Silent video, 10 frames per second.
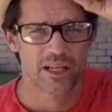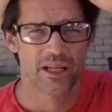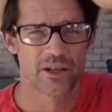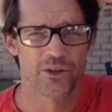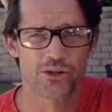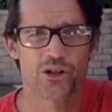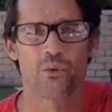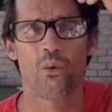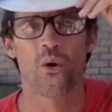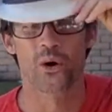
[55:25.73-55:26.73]
There's an
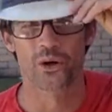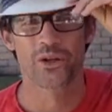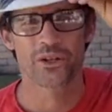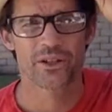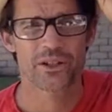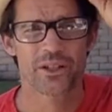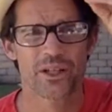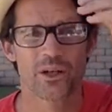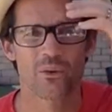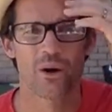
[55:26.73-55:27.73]
award
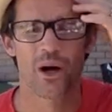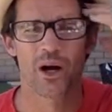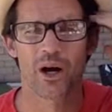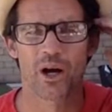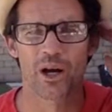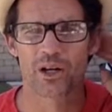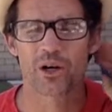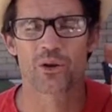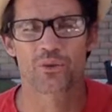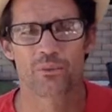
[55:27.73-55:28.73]

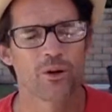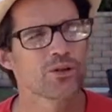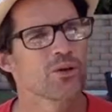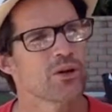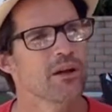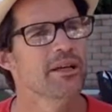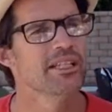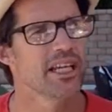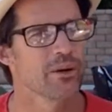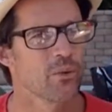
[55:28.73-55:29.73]
called the Roberto
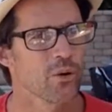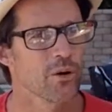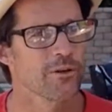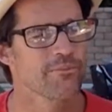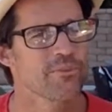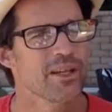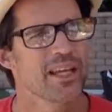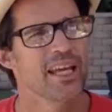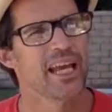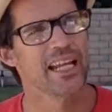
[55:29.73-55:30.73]
Clemente Award,
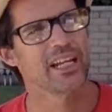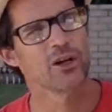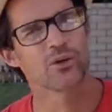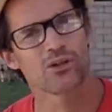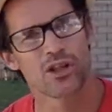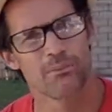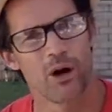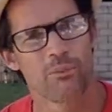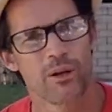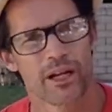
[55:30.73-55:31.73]
and it goes to the
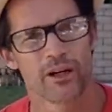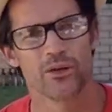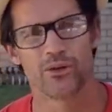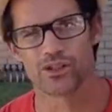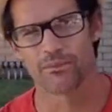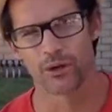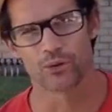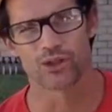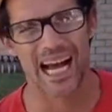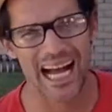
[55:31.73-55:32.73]
ball player who is the
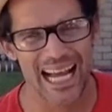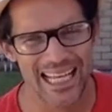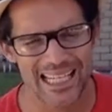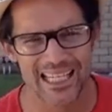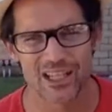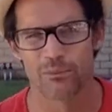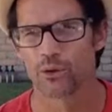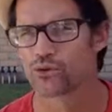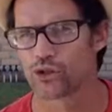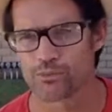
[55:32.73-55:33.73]
most kind, the
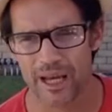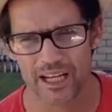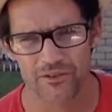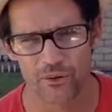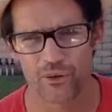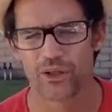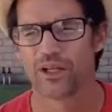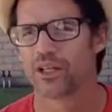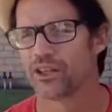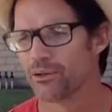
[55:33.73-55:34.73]
most respectful,
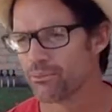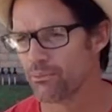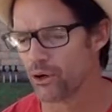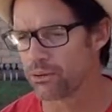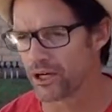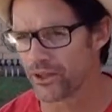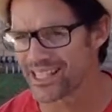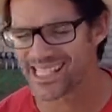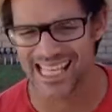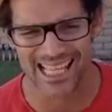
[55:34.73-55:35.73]
the ball player that
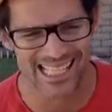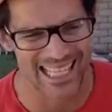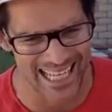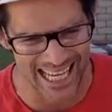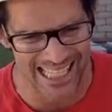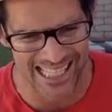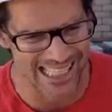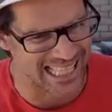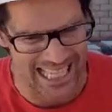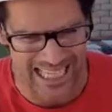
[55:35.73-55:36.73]
says the
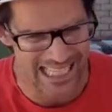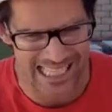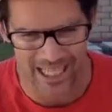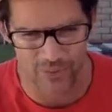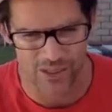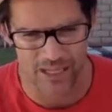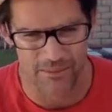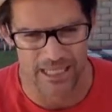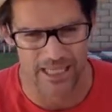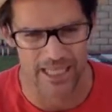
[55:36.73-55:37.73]
nicest things. They don't say
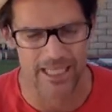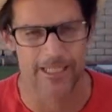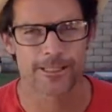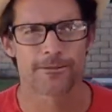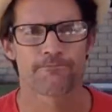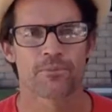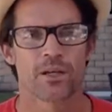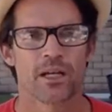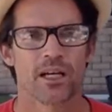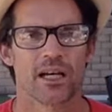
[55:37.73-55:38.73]
mean things.
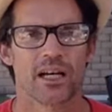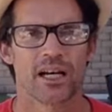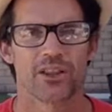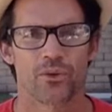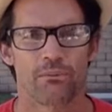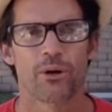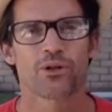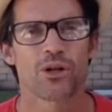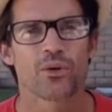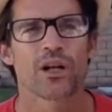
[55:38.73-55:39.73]
The
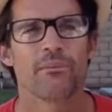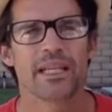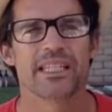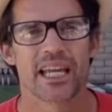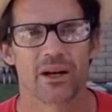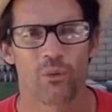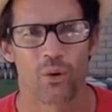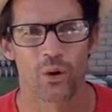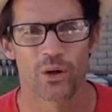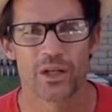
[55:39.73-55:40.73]
Roberto Clemente
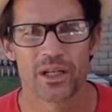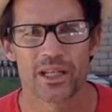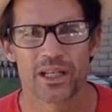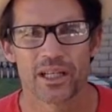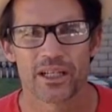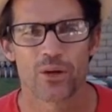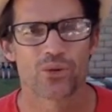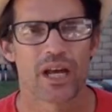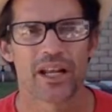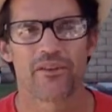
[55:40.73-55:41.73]
Award goes
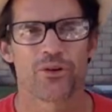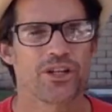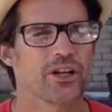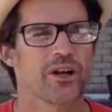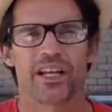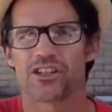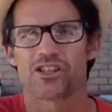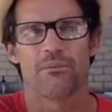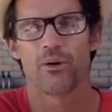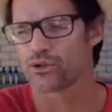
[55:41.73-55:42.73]
out every year, and it's
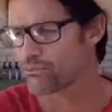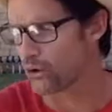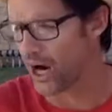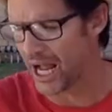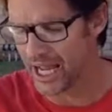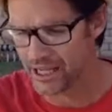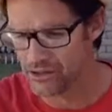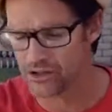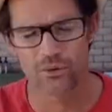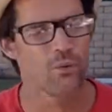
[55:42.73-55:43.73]
the most
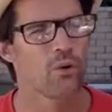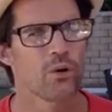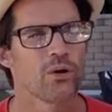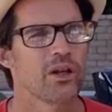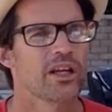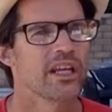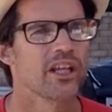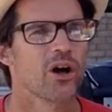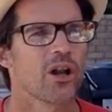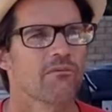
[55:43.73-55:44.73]
prized award
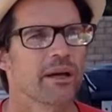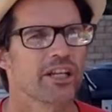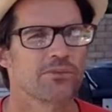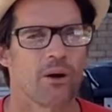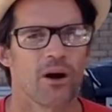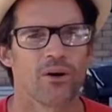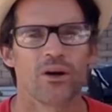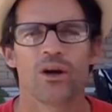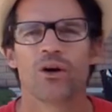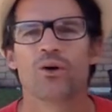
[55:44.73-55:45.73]
in all of baseball.
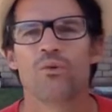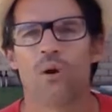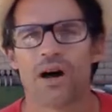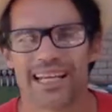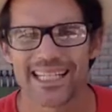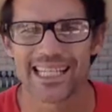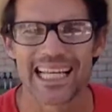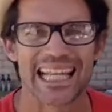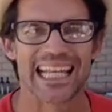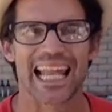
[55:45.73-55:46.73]
Who won it
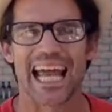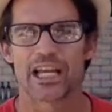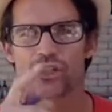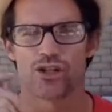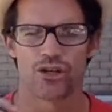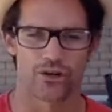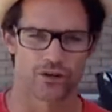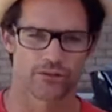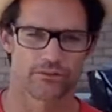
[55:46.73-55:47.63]
last year?